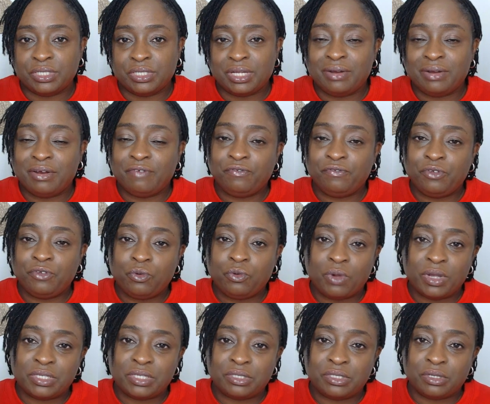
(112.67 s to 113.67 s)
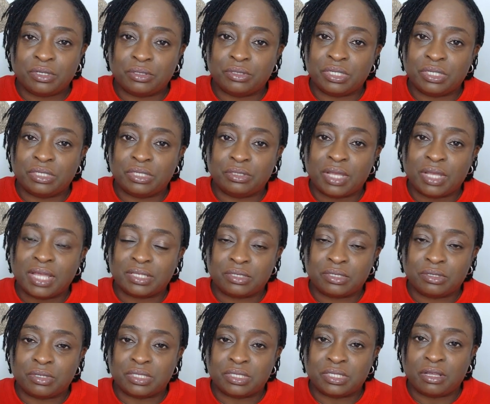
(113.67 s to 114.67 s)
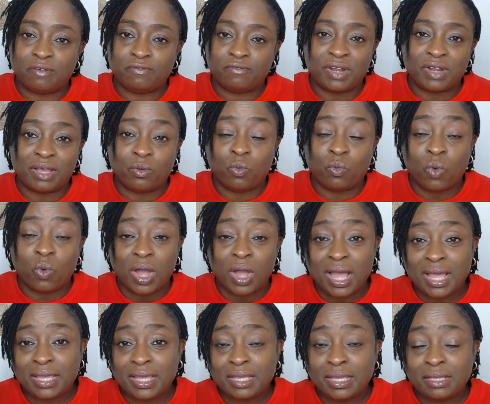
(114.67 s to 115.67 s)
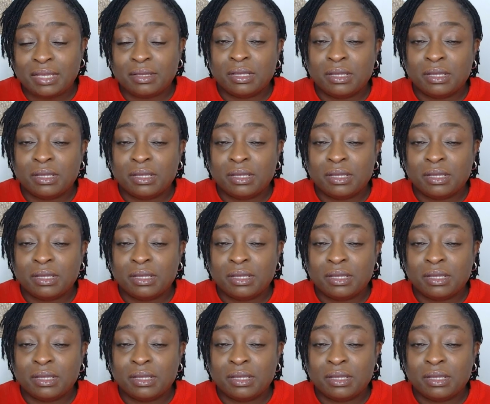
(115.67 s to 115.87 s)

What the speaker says: there are a few questions you need to ask yourself, like why,